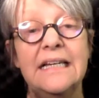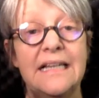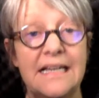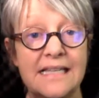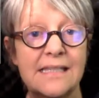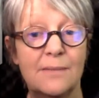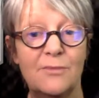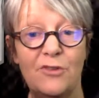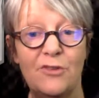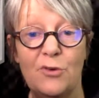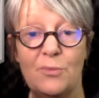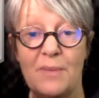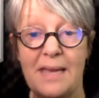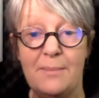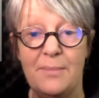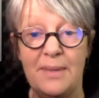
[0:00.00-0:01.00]
Some of you
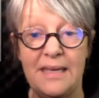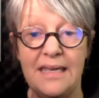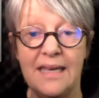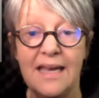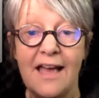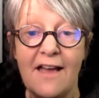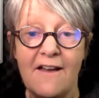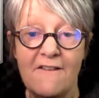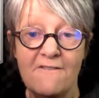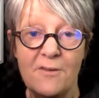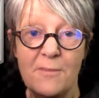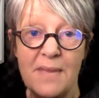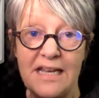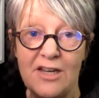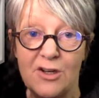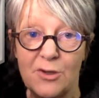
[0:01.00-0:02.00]
may be
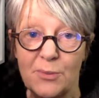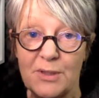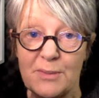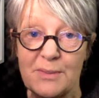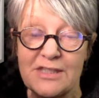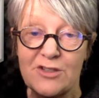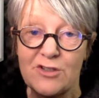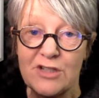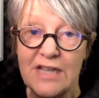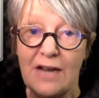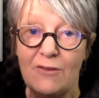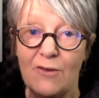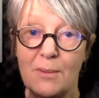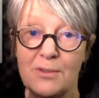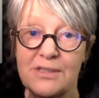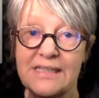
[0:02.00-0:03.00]
familiar with Mr. Dale
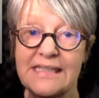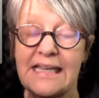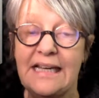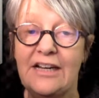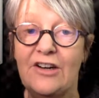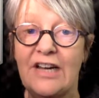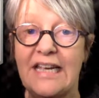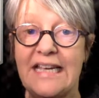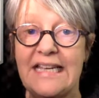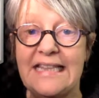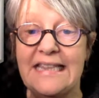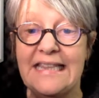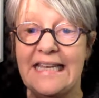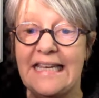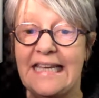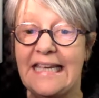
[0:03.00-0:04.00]
Roberts there in
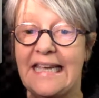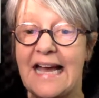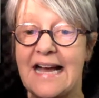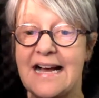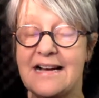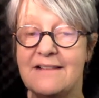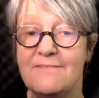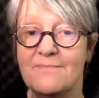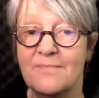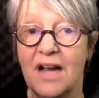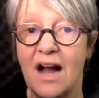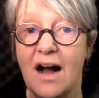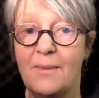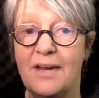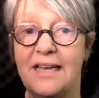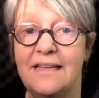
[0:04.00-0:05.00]
the
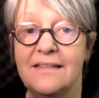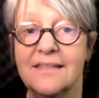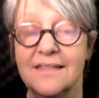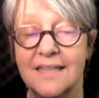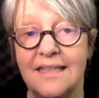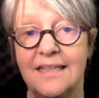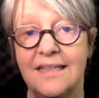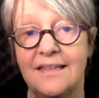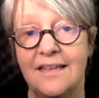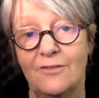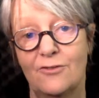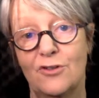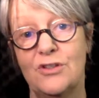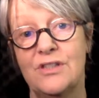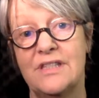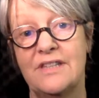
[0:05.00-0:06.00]
comments. He
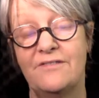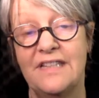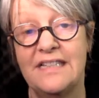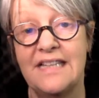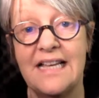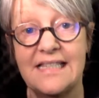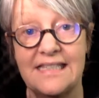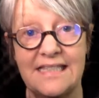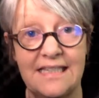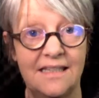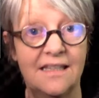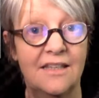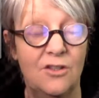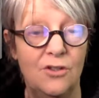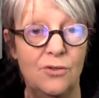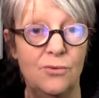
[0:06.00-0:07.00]
runs a
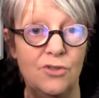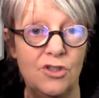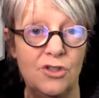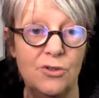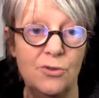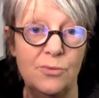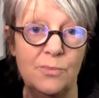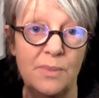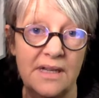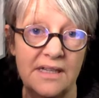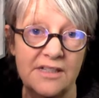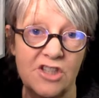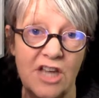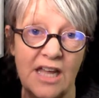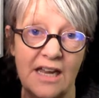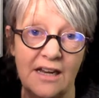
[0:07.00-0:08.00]
fantastic YouTube
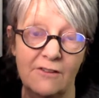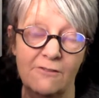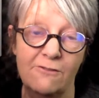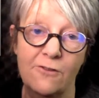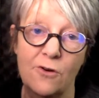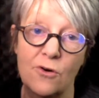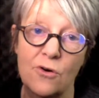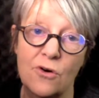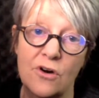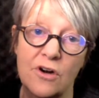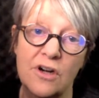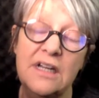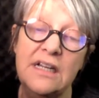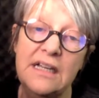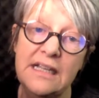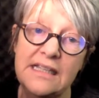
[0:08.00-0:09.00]
channel for
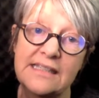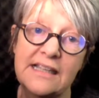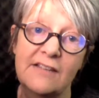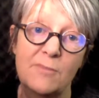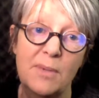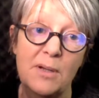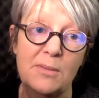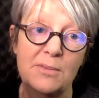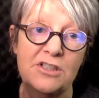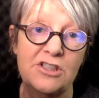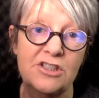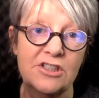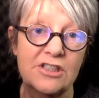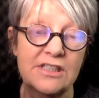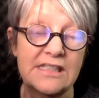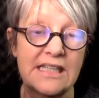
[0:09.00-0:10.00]

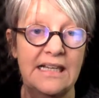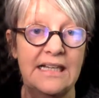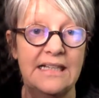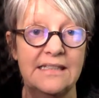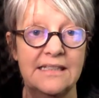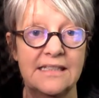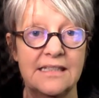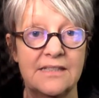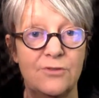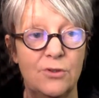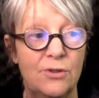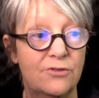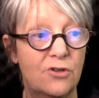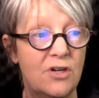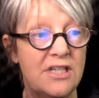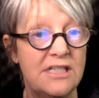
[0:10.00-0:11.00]
self-publishers and is full
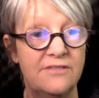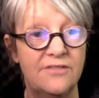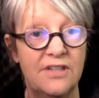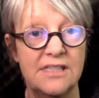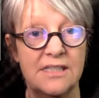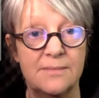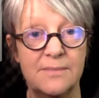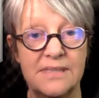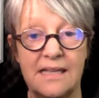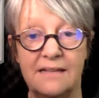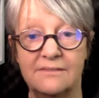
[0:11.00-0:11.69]
of great advice himself.